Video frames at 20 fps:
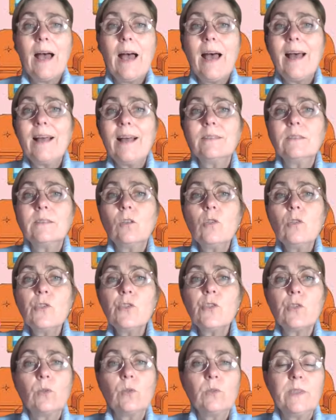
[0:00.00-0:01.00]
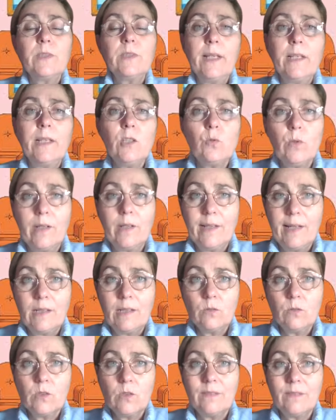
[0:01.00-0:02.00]
and also take into
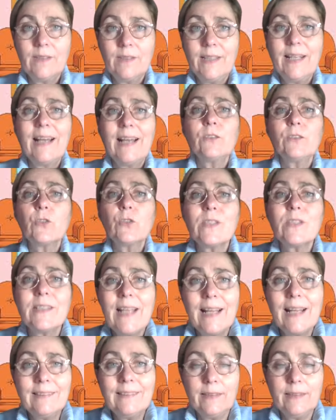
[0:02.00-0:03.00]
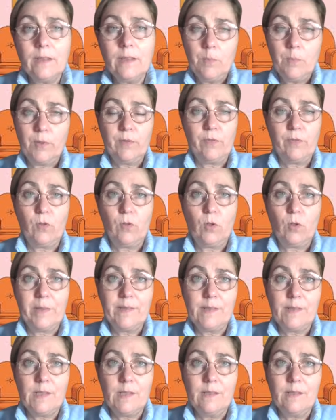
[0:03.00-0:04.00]
account the understanding
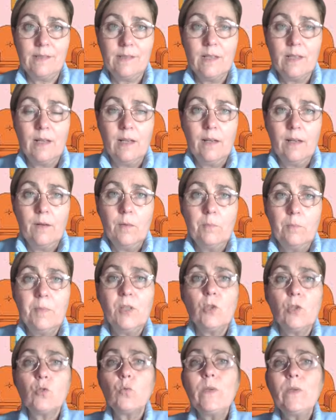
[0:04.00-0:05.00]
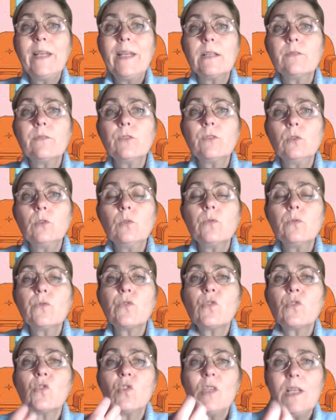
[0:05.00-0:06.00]
performances, because we have to
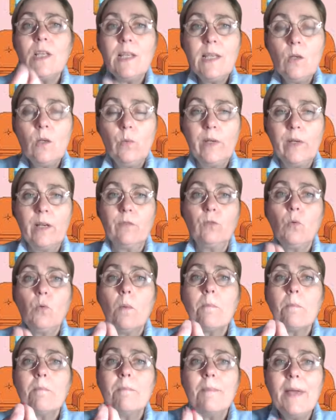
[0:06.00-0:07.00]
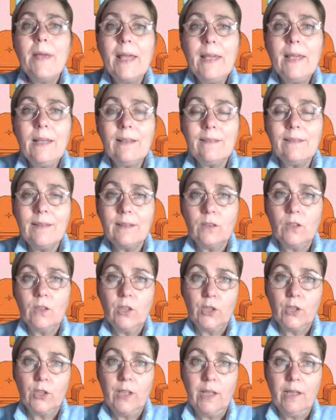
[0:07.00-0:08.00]
see, we have to make that
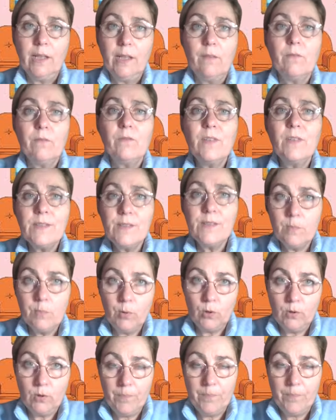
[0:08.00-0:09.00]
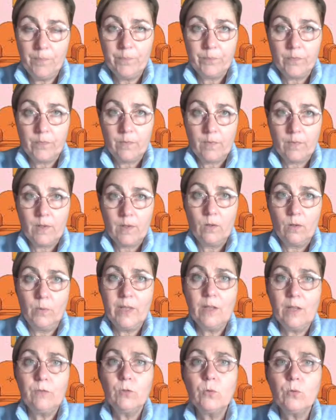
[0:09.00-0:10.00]
learning visible.
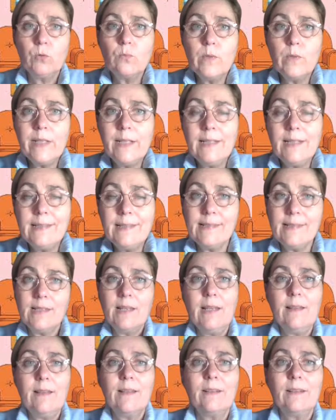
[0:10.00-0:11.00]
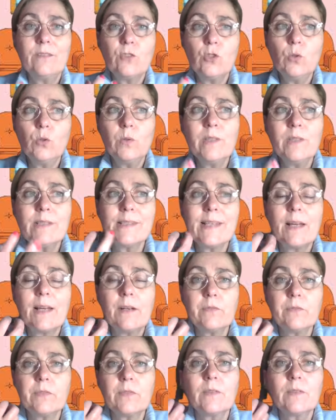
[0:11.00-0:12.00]
We have to really see that students
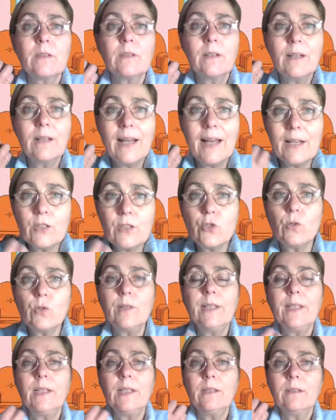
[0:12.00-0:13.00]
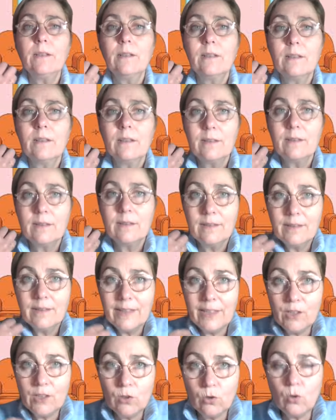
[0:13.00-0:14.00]
have actually
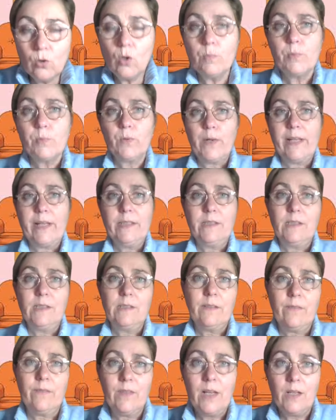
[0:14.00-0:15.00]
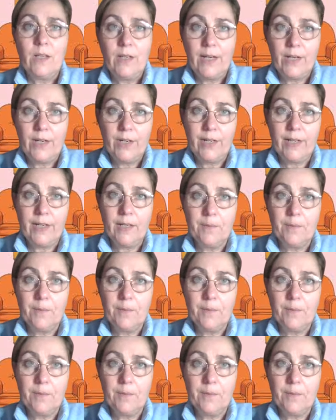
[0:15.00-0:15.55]
incorporated their learning.